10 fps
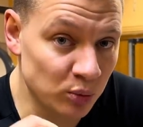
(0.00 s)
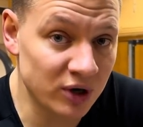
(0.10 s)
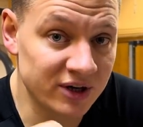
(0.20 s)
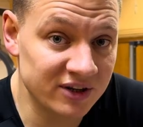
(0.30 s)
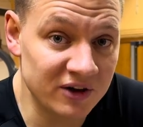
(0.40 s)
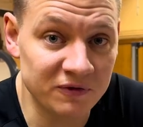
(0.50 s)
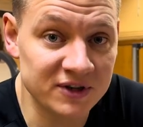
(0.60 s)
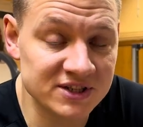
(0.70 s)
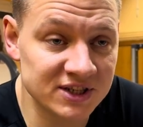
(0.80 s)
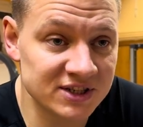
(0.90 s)
where the
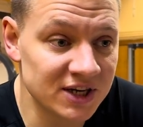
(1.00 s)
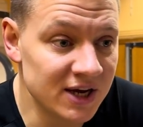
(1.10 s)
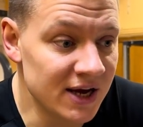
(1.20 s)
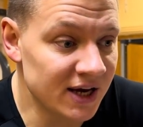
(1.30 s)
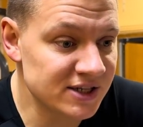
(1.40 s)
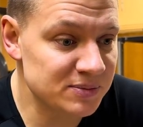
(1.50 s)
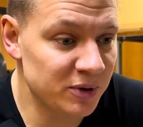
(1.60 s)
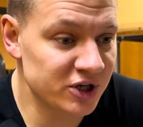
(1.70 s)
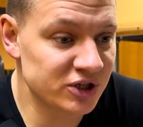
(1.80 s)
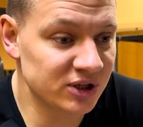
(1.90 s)
difference is,
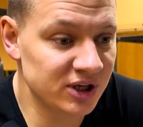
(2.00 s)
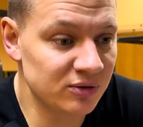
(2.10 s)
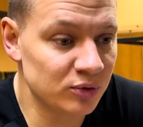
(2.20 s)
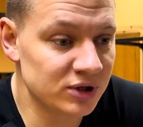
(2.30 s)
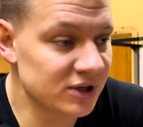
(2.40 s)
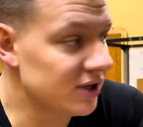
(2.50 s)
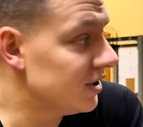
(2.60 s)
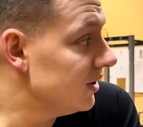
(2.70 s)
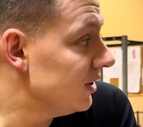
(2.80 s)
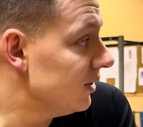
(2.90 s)
especially with the